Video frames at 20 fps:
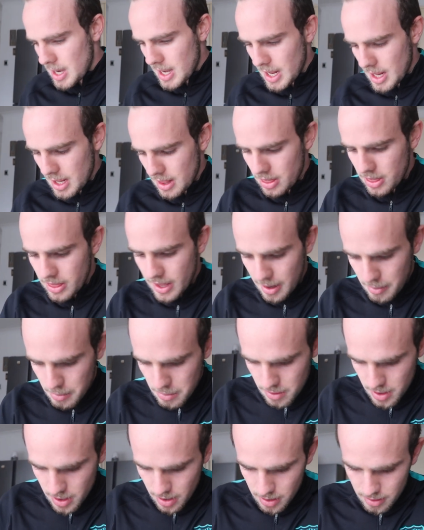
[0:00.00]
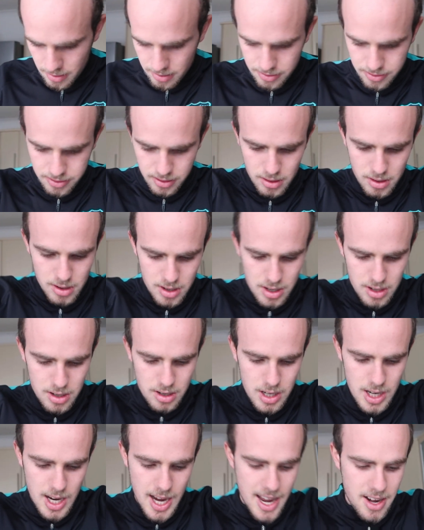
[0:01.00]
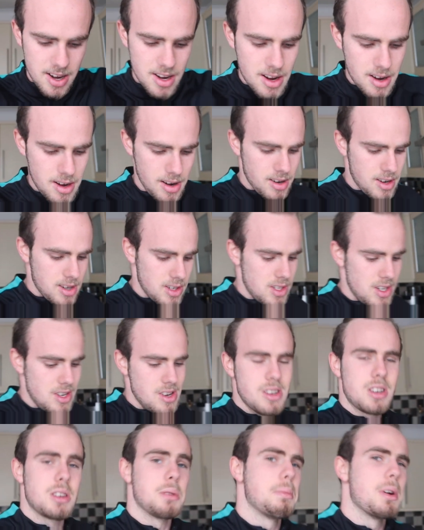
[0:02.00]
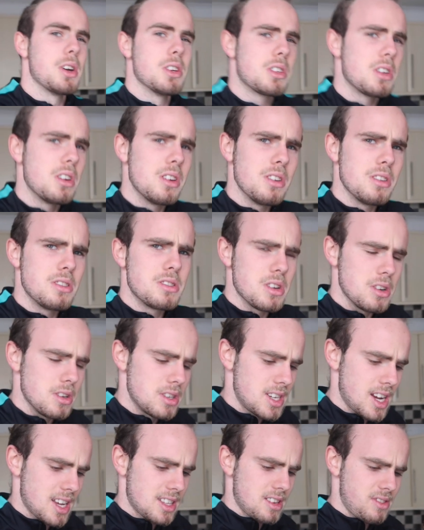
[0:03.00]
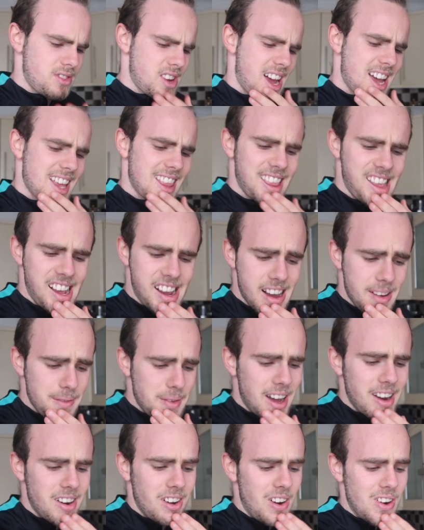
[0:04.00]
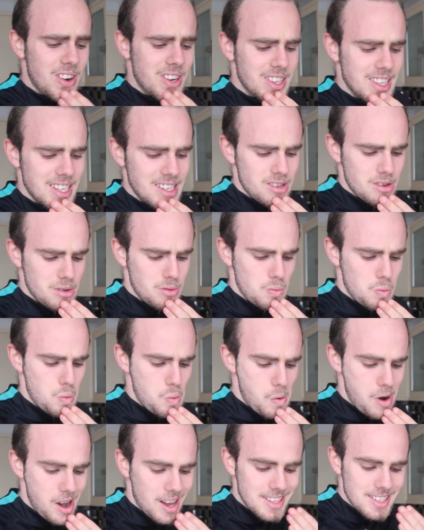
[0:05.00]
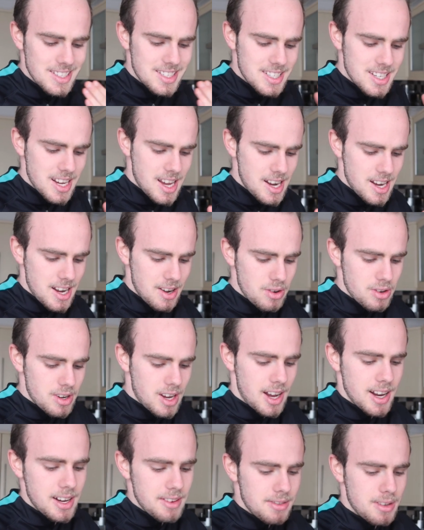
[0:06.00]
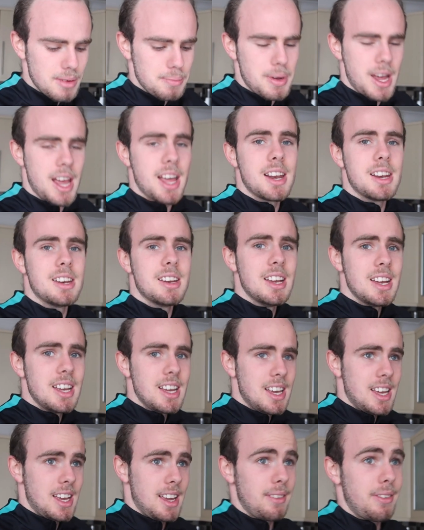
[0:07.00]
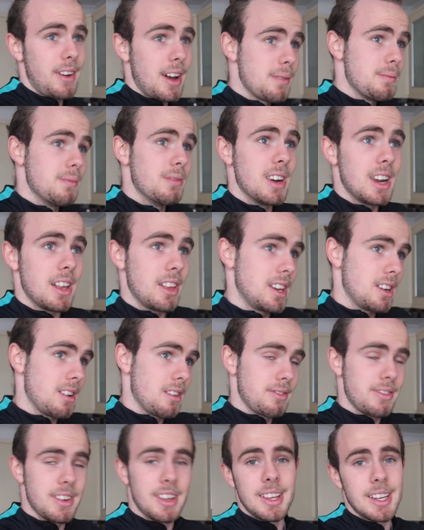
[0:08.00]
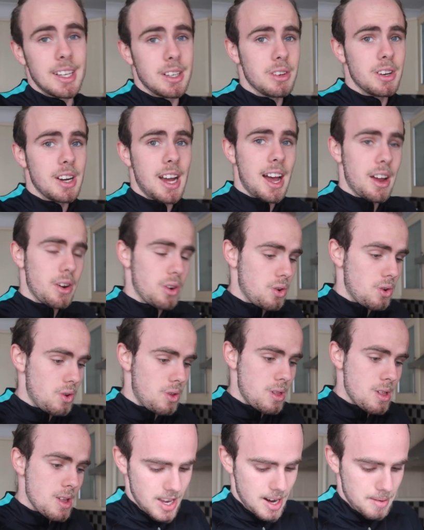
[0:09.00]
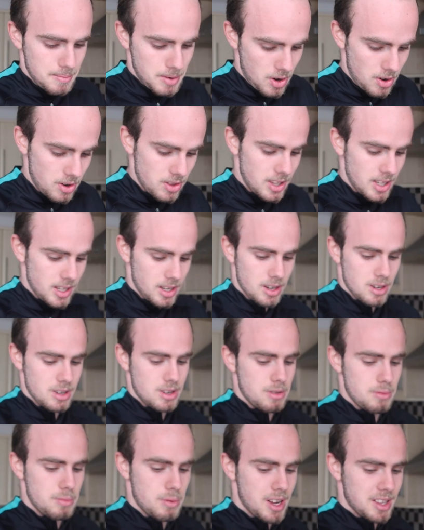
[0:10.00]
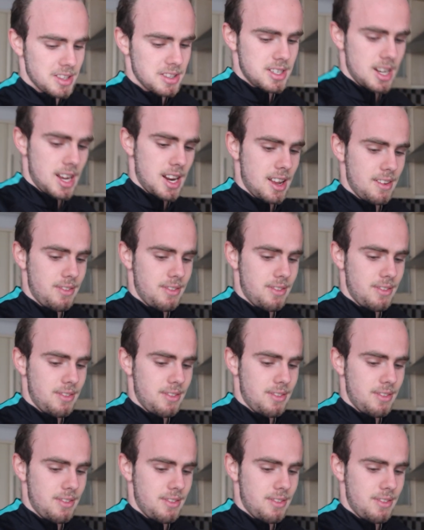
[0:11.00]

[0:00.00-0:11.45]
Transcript: But that will go for, I don't know, because you're supposed to do two sets of it. I think I might only do one set. It'll kind of depend. If I'm really not feeling good at all, then I'm only going to do one set.